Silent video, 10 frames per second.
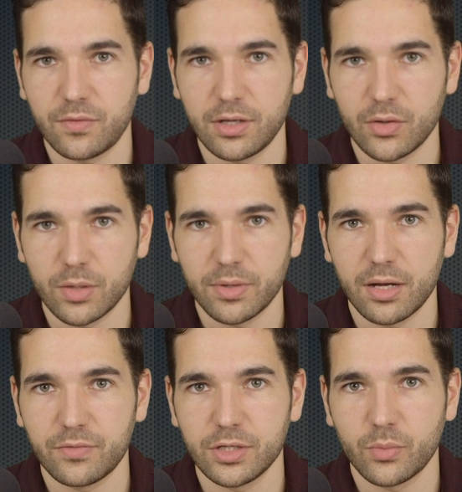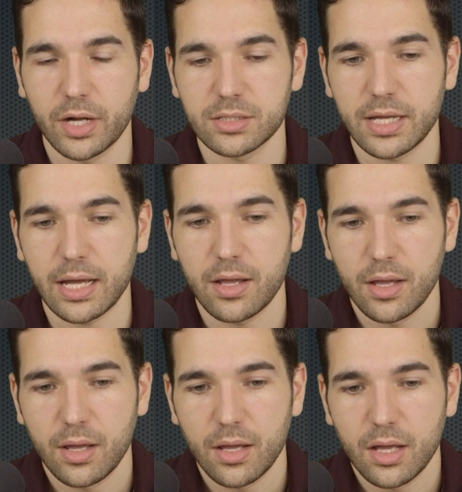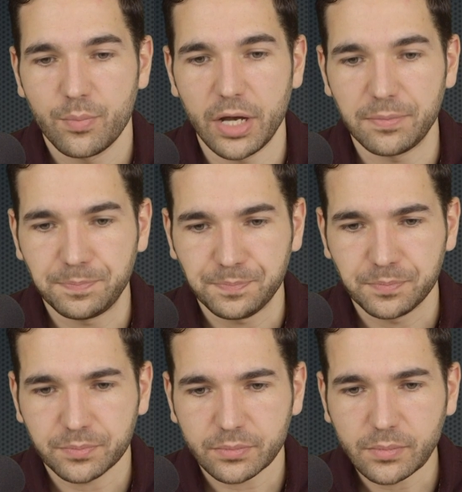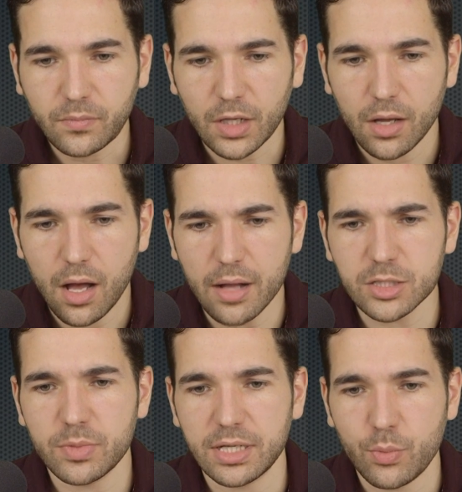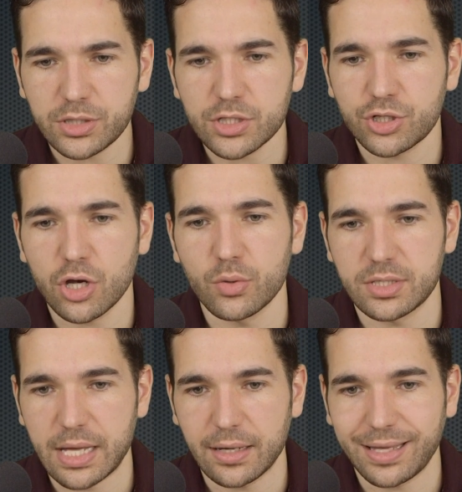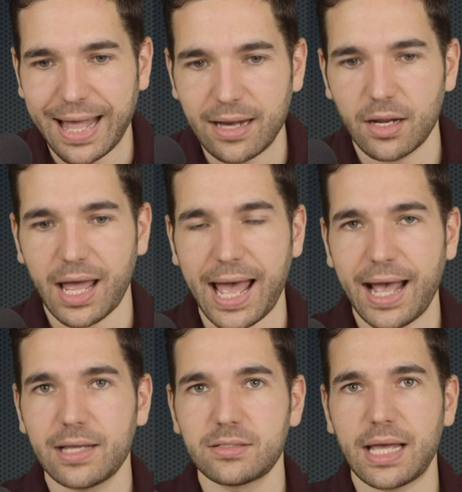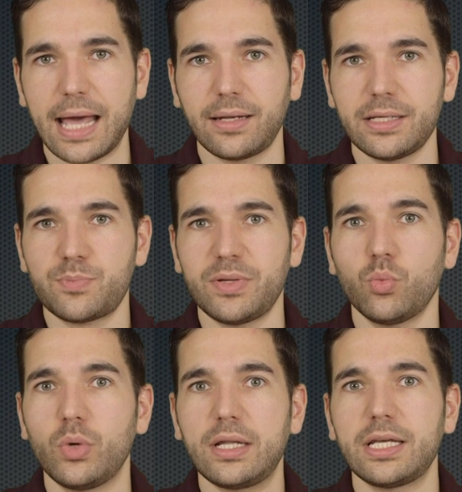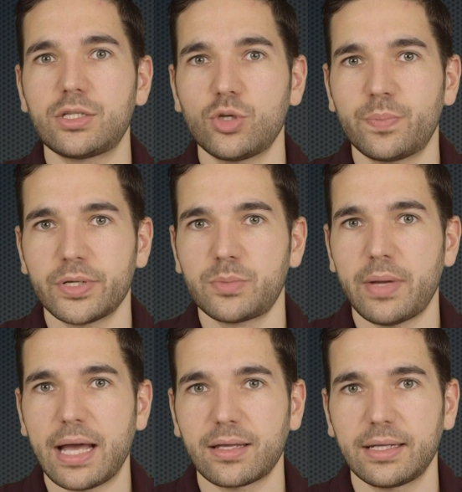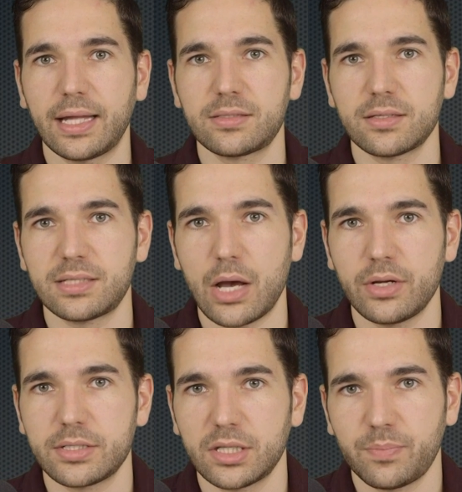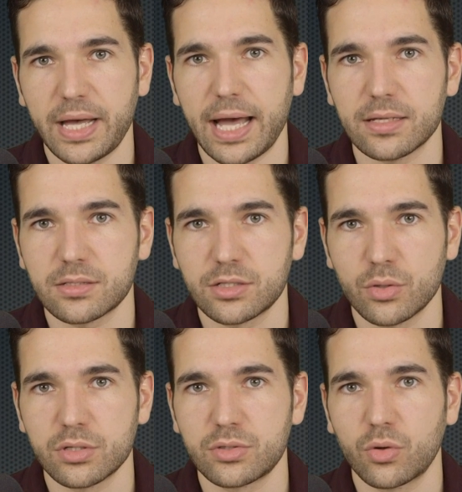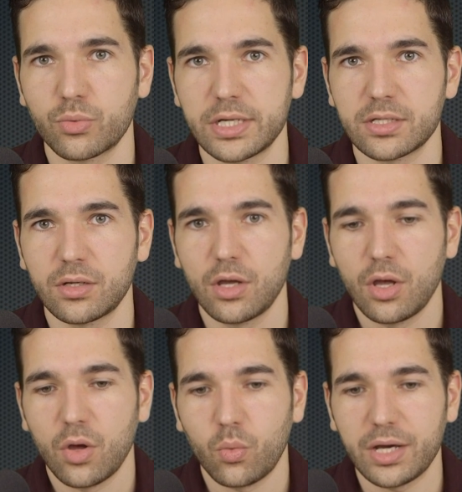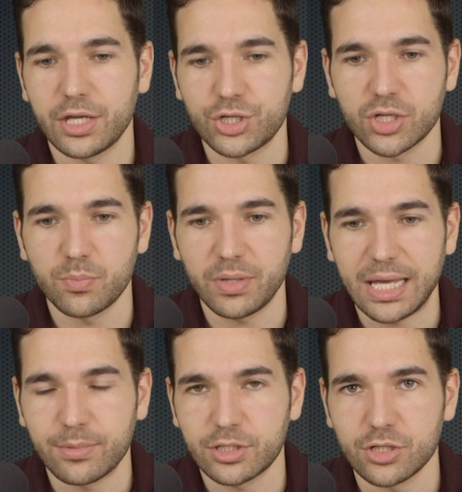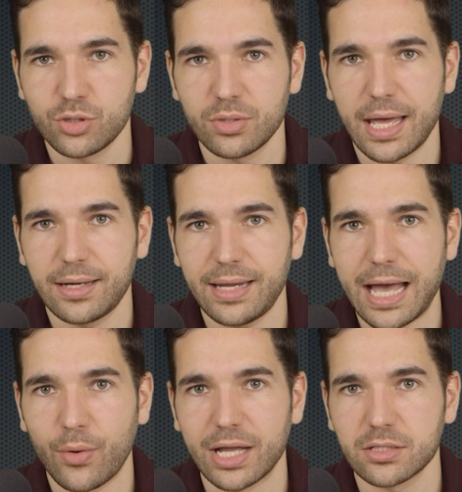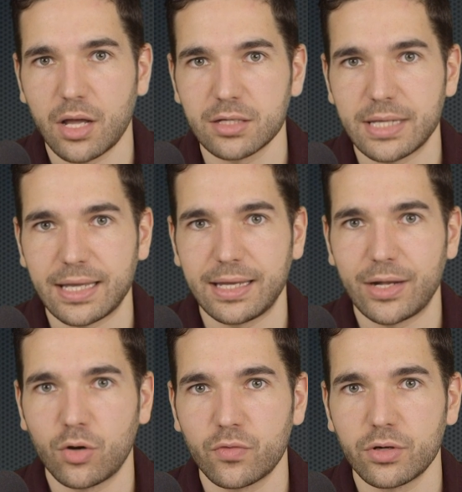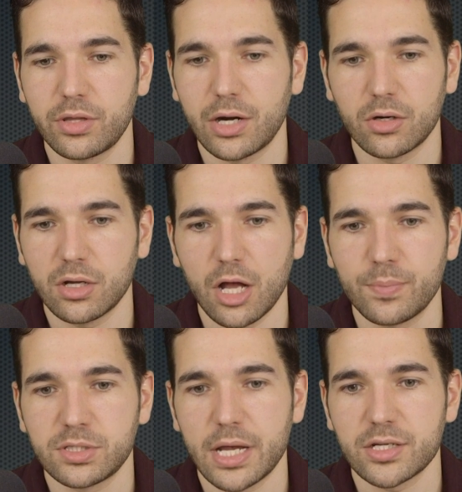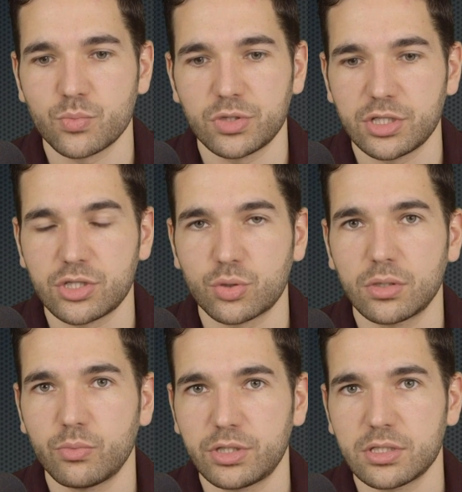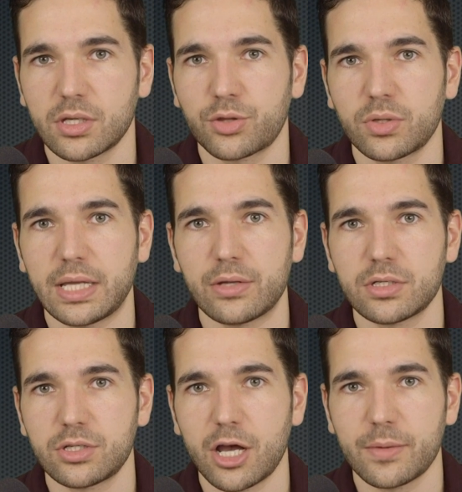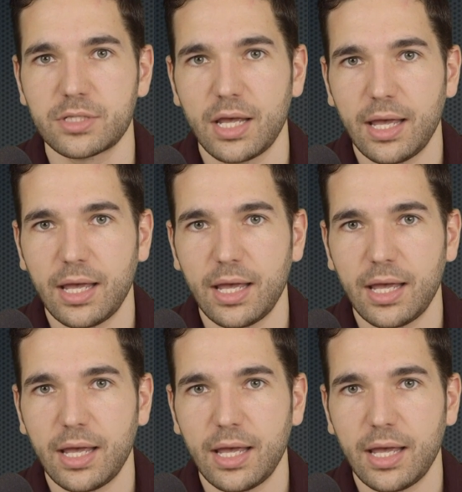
video above. You can watch that. But ultimately, what this shows is that Canada has at least been willing to push back against the Saudis in the past. So there's no reason why they shouldn't be able to do that now, as long as they can get over their obsession with these 3,000 jobs